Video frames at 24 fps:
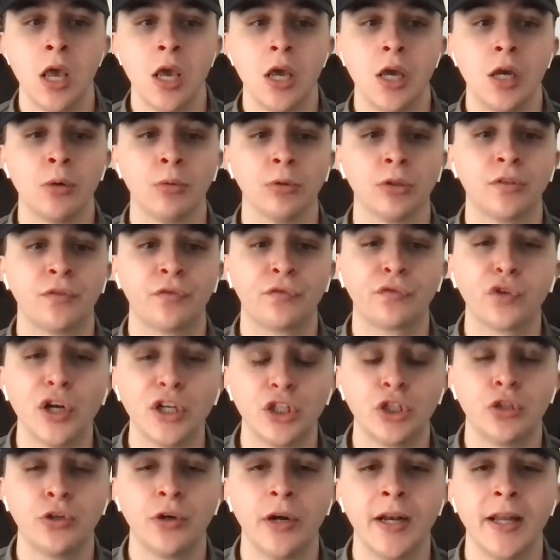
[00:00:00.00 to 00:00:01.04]
It was
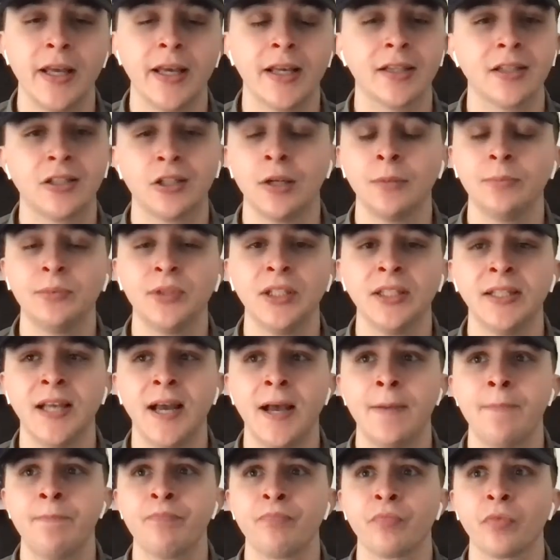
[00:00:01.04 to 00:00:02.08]
frustrating and something
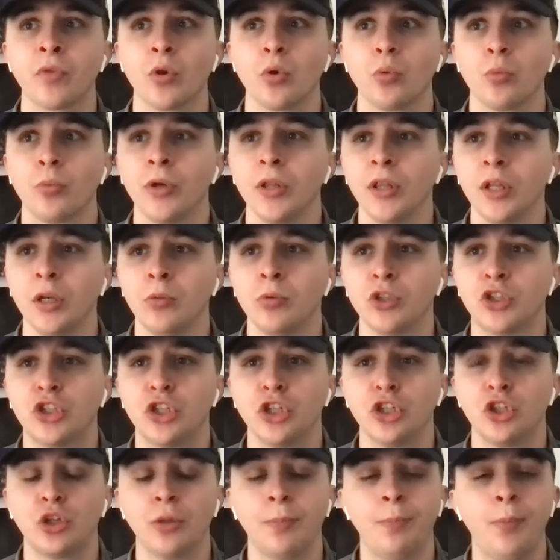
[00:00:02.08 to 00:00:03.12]
that really was
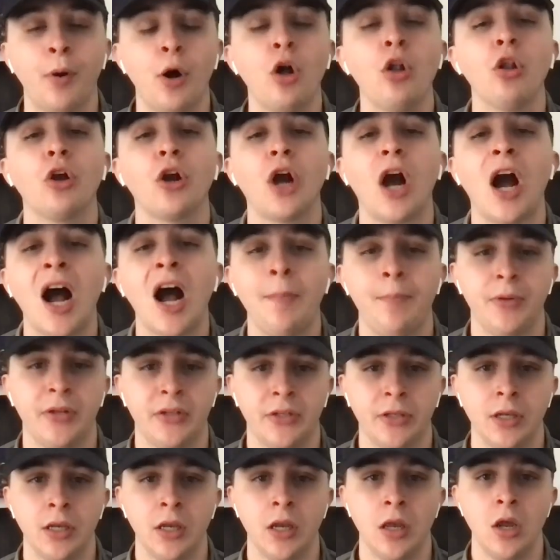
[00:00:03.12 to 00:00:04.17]
just the polar
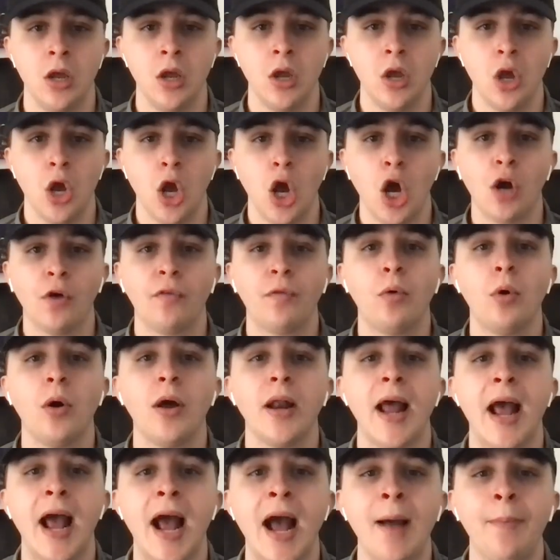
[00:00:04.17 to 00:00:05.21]
opposite of
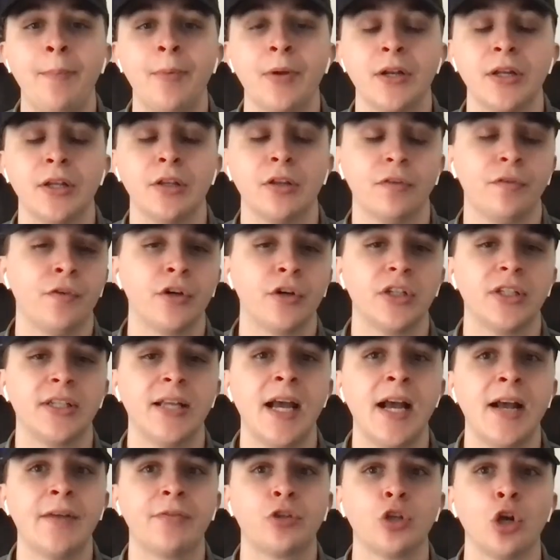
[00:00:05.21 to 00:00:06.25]
what happened in the first
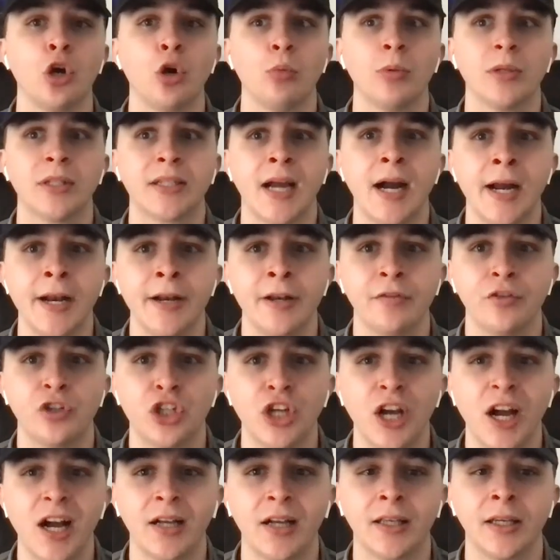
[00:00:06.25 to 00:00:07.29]
half. So it was kind of
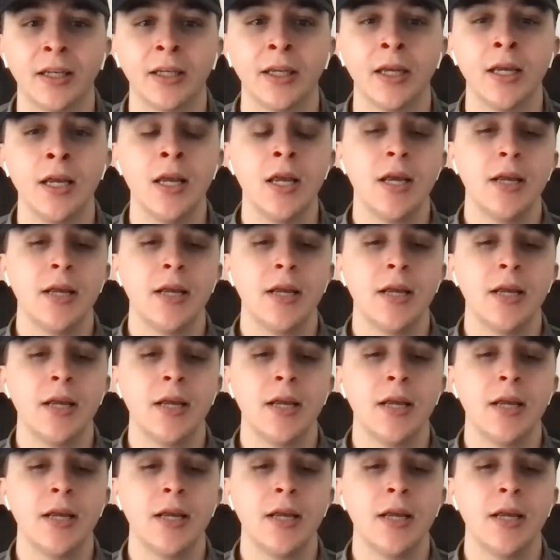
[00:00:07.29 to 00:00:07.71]
shocking.